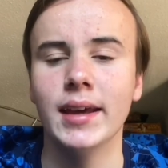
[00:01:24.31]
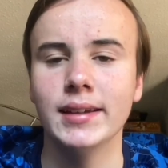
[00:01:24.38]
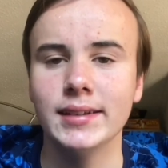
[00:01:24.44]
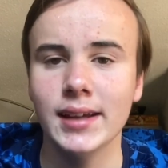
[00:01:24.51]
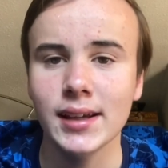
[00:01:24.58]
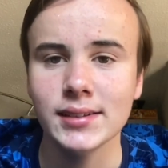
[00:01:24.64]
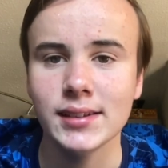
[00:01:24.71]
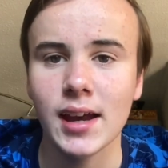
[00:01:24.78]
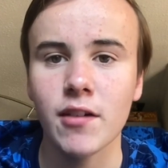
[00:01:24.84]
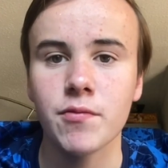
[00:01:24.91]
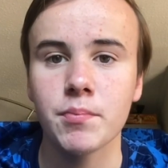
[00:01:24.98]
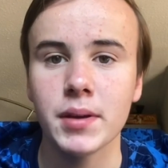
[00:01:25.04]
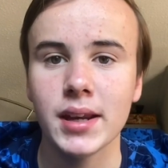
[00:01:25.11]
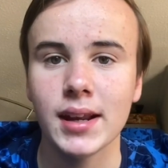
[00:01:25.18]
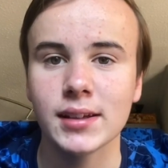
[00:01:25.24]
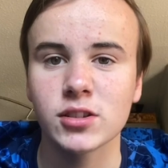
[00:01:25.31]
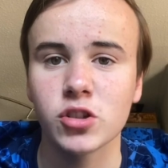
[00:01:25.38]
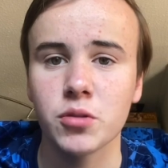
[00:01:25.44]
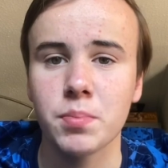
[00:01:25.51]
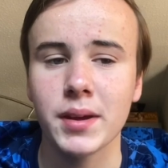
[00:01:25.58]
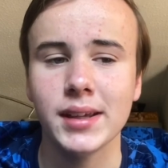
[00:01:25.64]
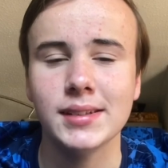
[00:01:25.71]
Yes, they haven't been as
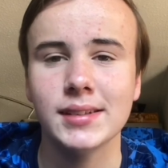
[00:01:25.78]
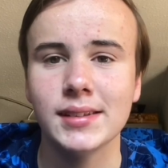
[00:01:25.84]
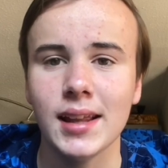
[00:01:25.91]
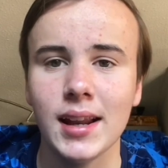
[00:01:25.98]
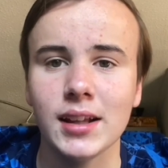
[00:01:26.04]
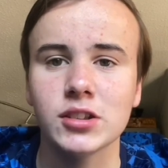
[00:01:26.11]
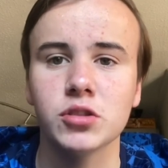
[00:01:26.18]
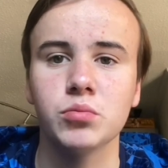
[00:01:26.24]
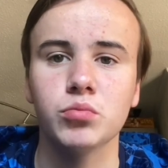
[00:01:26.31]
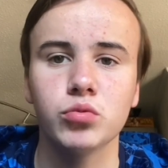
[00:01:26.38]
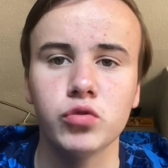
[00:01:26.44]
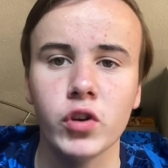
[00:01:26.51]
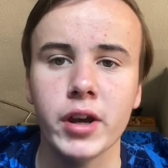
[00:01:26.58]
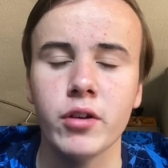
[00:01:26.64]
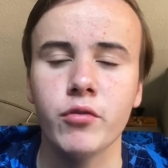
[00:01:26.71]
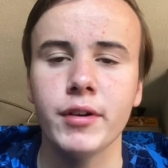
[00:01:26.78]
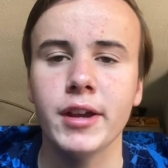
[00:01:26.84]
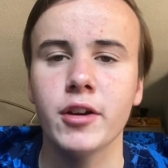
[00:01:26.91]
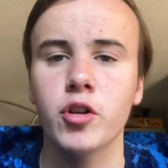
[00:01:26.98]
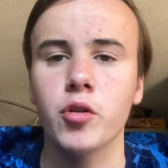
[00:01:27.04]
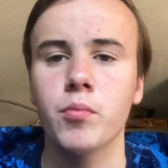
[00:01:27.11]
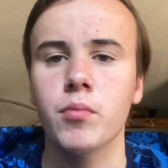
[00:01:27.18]
good, but he's still had some real,
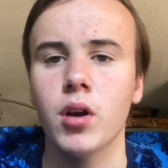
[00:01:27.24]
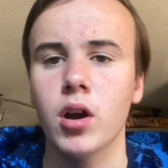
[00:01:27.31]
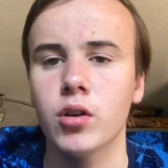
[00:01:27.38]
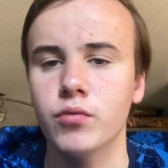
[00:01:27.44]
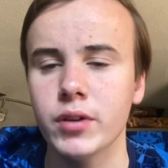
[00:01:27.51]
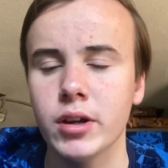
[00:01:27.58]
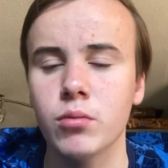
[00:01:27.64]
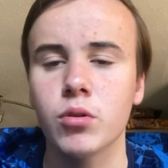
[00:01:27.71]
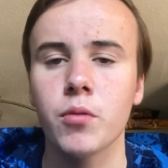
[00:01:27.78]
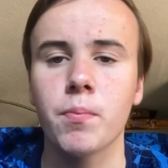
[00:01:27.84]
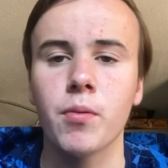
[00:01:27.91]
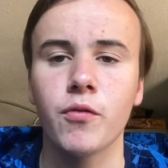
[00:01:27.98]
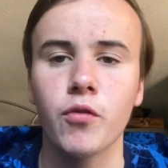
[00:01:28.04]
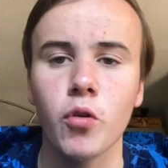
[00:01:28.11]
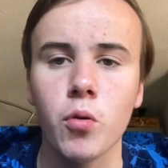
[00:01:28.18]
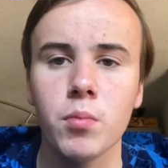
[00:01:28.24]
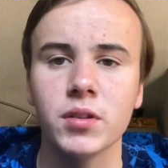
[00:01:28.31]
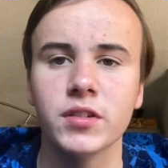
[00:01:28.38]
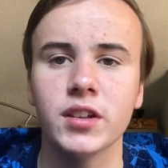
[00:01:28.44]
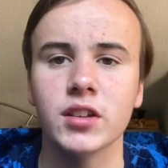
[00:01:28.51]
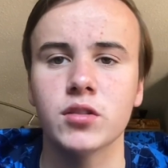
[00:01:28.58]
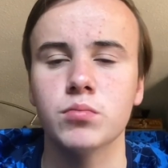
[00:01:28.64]
real good
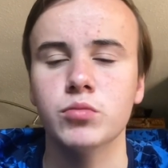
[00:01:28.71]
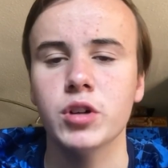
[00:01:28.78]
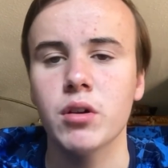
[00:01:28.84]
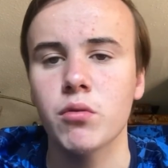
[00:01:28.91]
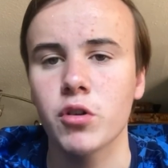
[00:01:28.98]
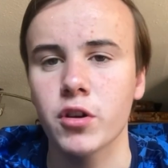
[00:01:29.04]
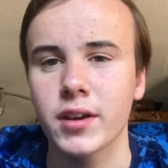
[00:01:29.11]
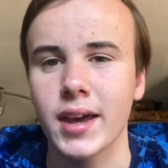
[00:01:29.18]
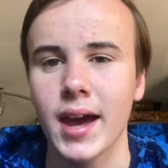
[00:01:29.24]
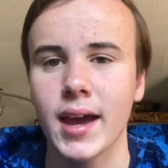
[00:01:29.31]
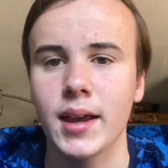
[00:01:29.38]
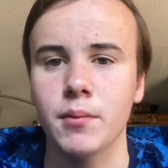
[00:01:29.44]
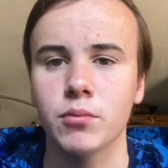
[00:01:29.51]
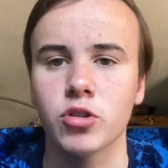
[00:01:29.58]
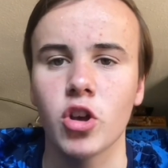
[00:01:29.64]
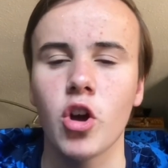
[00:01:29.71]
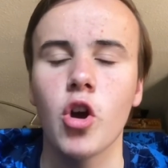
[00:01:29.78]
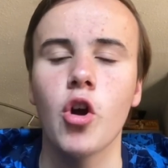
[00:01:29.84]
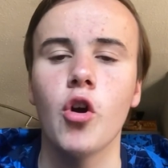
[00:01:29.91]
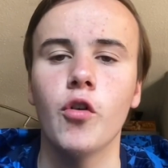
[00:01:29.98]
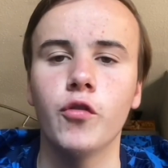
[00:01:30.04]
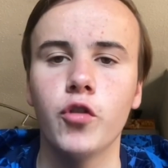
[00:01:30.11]
performances, some real good games
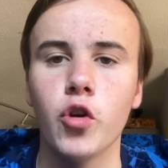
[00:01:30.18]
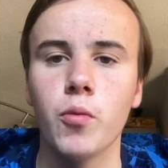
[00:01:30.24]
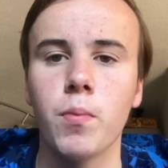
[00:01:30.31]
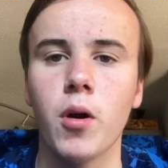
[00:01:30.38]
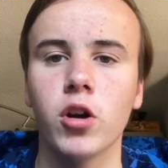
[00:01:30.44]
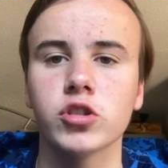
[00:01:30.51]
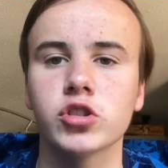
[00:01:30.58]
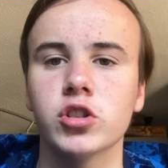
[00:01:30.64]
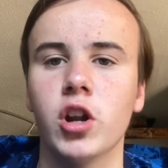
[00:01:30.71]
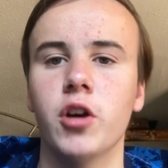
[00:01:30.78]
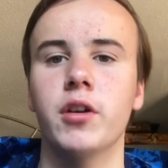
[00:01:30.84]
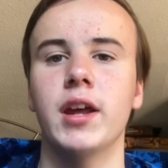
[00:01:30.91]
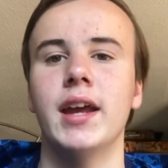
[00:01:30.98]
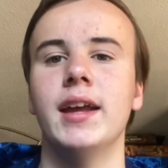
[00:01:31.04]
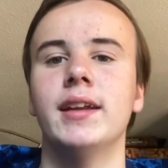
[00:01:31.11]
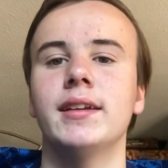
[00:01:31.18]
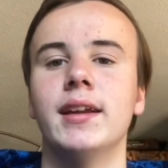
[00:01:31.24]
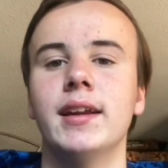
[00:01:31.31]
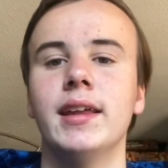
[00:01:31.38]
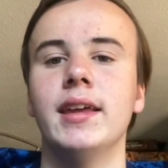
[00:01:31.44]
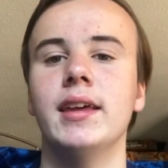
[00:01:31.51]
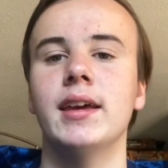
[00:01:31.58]
for Barcelona in
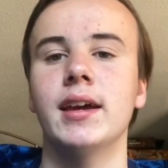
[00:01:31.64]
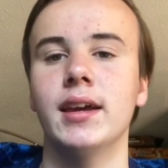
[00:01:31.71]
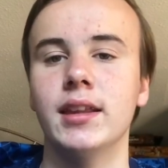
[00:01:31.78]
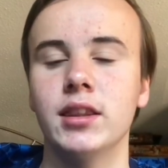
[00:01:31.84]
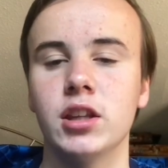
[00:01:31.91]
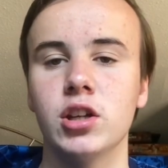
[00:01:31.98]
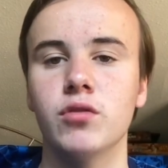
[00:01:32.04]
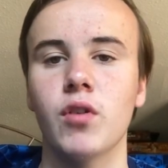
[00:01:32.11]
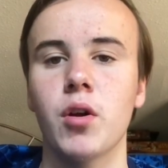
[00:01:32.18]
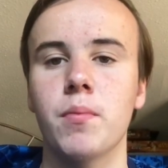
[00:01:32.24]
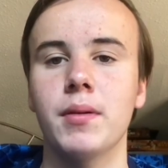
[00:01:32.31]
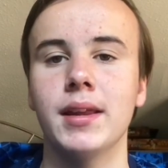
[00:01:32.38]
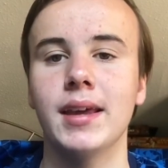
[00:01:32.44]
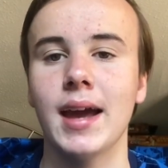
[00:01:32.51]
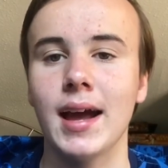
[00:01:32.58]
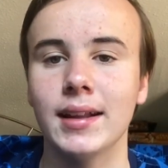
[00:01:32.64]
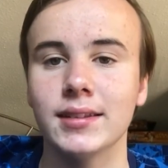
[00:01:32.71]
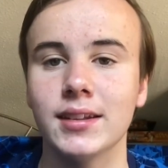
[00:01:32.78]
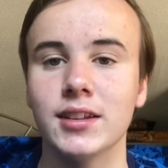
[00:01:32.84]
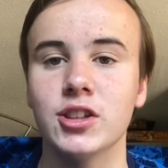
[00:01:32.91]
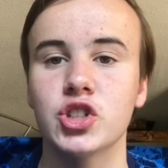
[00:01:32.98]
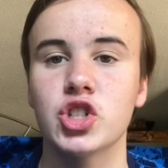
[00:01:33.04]
La Liga, in the Europa League,
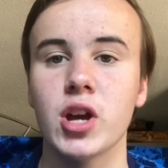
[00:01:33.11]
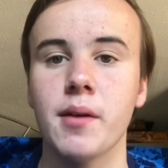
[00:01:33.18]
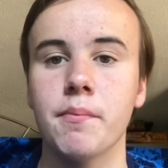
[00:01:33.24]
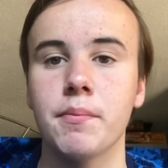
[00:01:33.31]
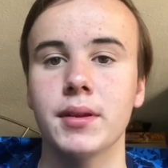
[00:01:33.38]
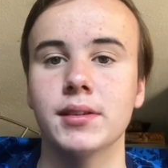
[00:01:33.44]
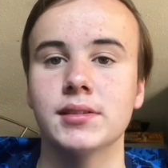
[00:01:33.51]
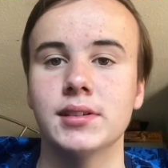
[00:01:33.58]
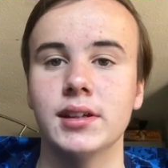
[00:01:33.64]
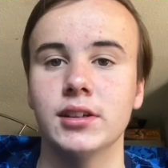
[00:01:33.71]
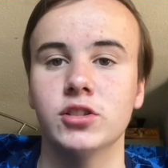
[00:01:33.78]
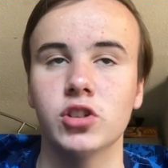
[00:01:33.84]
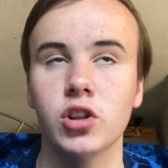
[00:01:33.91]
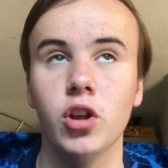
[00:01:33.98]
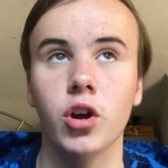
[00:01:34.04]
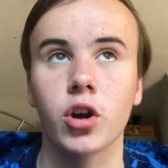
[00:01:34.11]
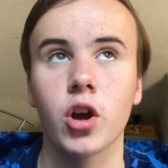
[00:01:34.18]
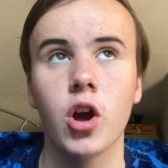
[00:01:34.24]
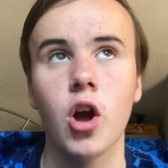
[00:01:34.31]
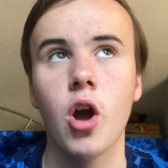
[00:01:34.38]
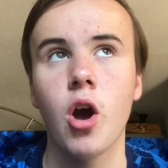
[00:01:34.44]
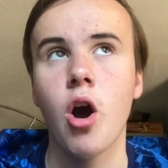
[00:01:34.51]
and in the Champions League. So look,
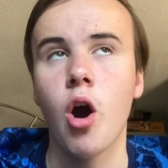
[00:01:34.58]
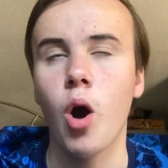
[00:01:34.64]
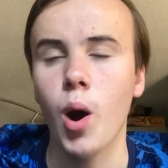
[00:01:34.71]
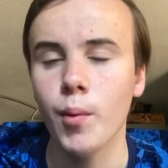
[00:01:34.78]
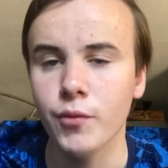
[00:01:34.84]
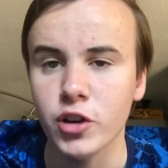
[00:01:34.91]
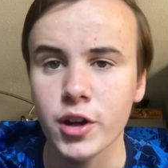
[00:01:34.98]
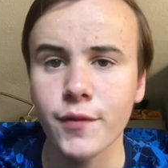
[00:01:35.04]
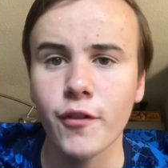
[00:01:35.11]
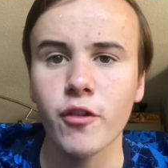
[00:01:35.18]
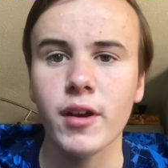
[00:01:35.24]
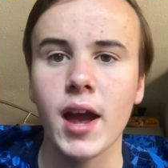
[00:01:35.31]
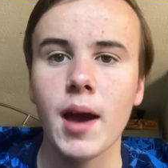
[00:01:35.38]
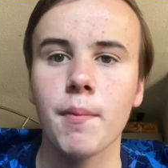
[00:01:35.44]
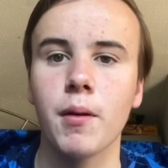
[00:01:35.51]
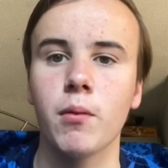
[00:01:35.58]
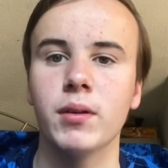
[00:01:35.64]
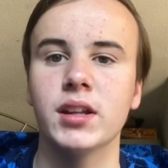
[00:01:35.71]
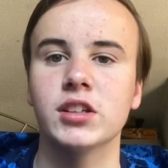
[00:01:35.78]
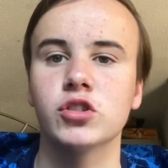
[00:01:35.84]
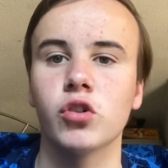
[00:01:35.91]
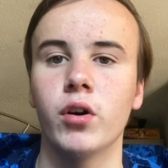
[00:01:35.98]
I'm very, very happy with
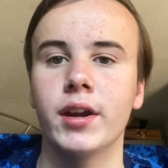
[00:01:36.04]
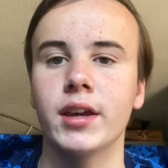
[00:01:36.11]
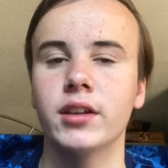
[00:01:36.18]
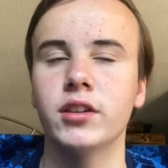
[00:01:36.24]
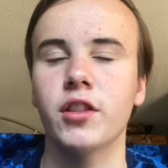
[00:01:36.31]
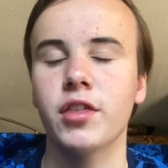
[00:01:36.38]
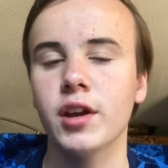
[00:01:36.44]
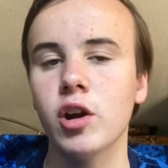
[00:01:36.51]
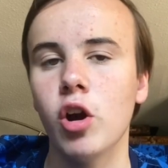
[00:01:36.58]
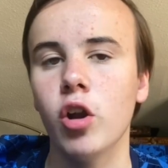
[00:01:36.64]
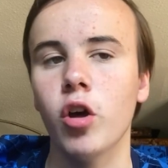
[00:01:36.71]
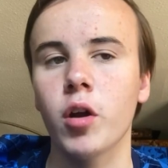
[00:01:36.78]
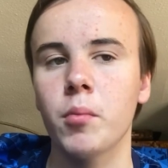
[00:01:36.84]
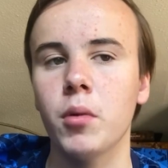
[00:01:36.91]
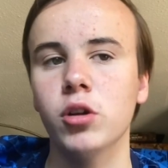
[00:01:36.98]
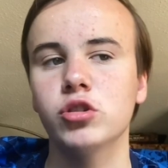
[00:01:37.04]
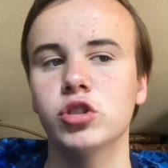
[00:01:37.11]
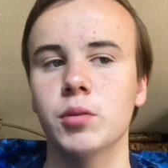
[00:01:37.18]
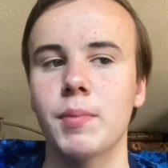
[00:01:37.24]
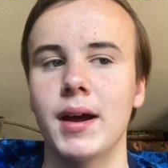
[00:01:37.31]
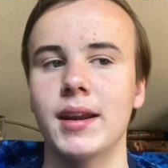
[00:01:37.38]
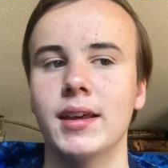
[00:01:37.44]
this signing. And the thing I like most
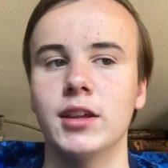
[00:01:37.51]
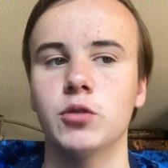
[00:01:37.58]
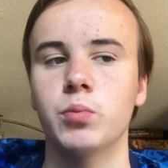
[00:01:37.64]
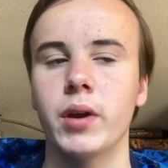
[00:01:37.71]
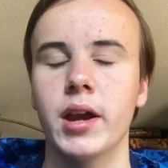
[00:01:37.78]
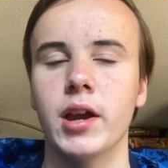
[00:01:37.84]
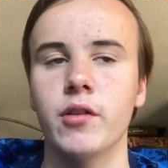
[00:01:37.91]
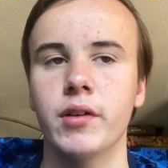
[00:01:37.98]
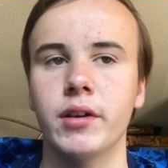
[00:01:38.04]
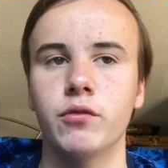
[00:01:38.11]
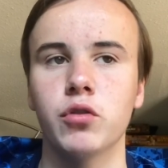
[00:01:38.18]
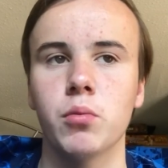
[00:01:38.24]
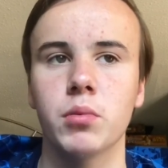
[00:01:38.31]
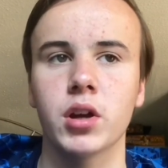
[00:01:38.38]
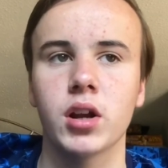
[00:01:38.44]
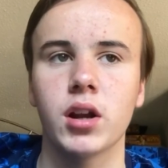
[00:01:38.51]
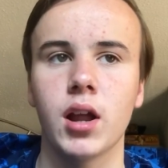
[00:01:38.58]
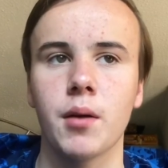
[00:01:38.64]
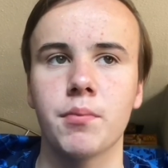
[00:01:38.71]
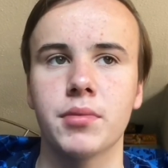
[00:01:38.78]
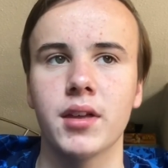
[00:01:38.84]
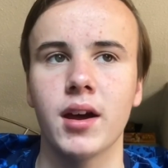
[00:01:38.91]
about it is we're hearing from the
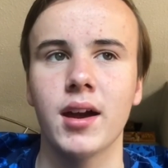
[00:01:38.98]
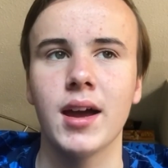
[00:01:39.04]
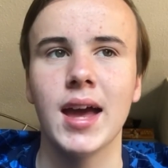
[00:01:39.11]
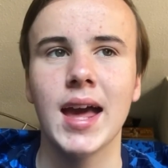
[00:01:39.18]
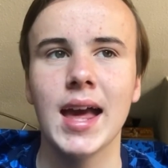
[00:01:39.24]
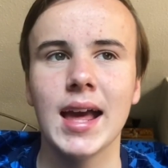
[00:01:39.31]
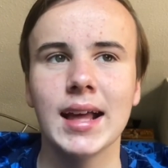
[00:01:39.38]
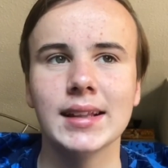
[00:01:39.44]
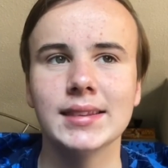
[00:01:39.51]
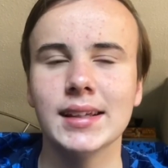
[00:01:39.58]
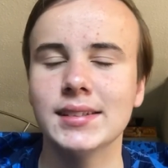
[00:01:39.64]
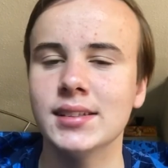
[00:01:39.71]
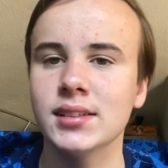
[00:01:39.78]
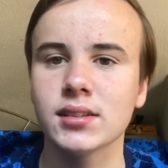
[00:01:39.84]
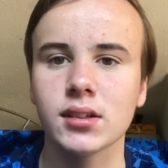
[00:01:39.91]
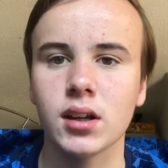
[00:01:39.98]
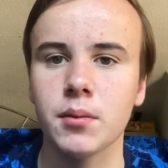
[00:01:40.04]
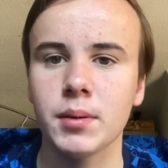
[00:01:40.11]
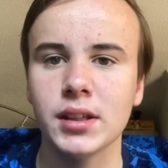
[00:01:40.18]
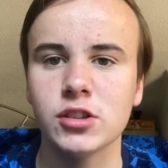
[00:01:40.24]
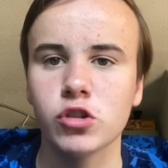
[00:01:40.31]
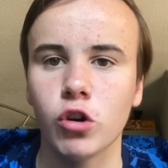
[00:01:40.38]
club that this isn't going to
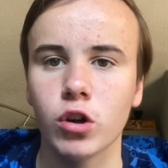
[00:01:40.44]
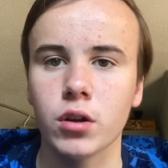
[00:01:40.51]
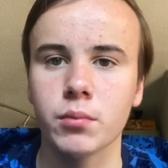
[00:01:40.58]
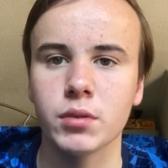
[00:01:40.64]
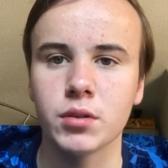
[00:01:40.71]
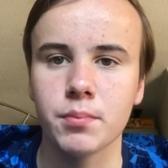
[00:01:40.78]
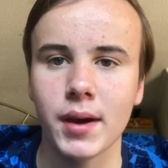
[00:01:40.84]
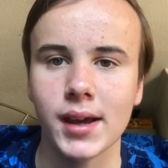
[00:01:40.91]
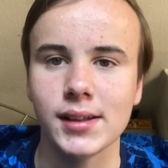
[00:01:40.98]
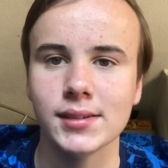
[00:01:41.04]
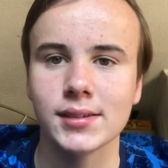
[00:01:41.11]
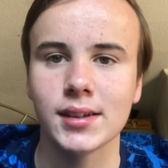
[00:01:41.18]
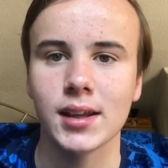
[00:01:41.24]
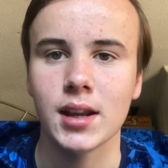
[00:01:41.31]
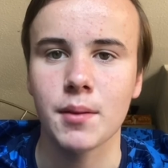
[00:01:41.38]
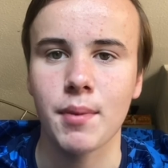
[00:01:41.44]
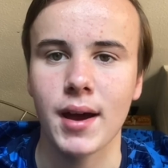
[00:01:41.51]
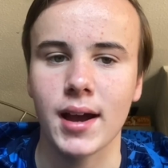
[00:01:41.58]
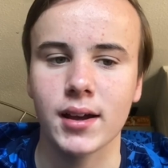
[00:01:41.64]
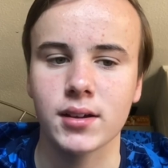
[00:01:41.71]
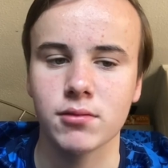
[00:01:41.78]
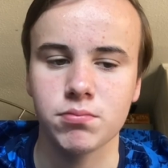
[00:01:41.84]
be Tottenham's main
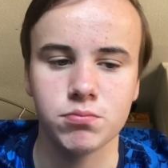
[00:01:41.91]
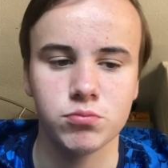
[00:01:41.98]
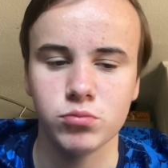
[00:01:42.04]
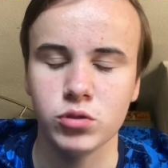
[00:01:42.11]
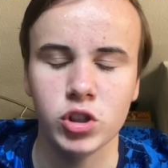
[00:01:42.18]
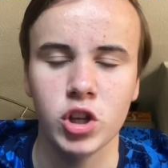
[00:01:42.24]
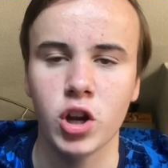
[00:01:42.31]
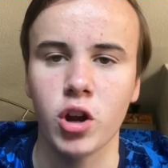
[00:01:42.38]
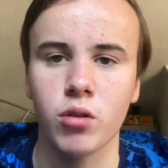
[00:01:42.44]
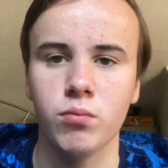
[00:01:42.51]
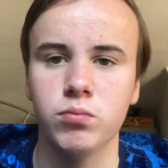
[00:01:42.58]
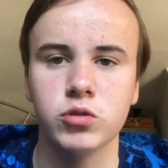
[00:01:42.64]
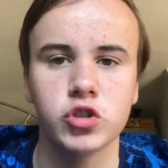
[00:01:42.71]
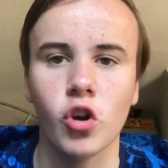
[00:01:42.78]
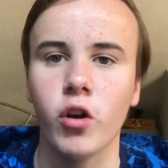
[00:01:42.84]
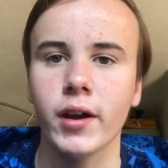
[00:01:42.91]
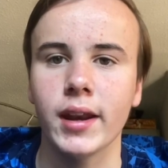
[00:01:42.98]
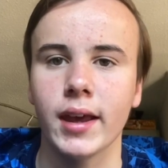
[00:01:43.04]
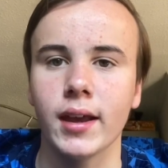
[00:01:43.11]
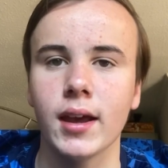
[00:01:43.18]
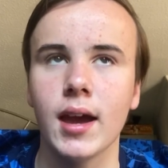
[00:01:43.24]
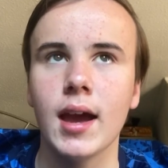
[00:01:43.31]
centre-back, you know,
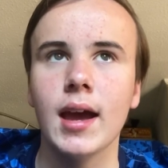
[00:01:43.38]
signing.